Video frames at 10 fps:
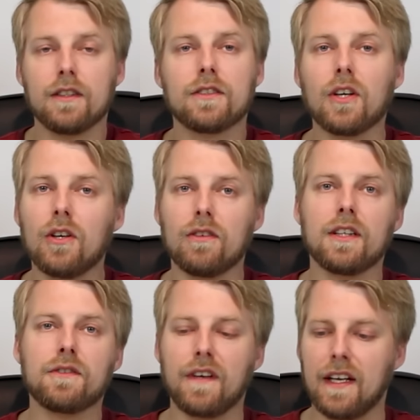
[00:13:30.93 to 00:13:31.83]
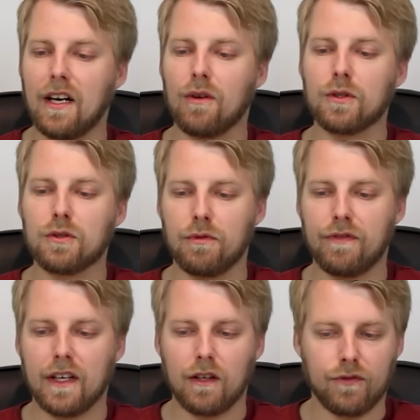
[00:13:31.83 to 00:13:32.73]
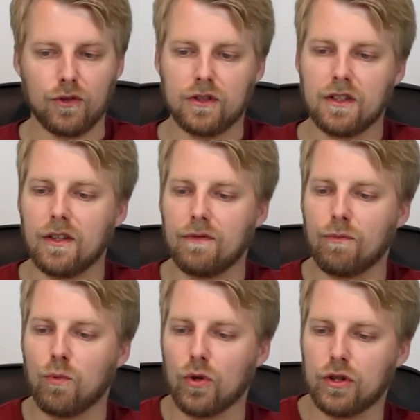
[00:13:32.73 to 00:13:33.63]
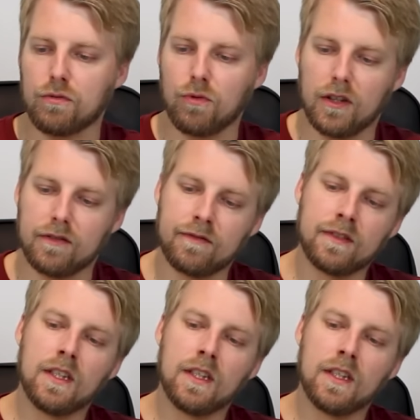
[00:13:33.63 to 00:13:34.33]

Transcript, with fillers: So let's find out, what should we find out first? The worst one.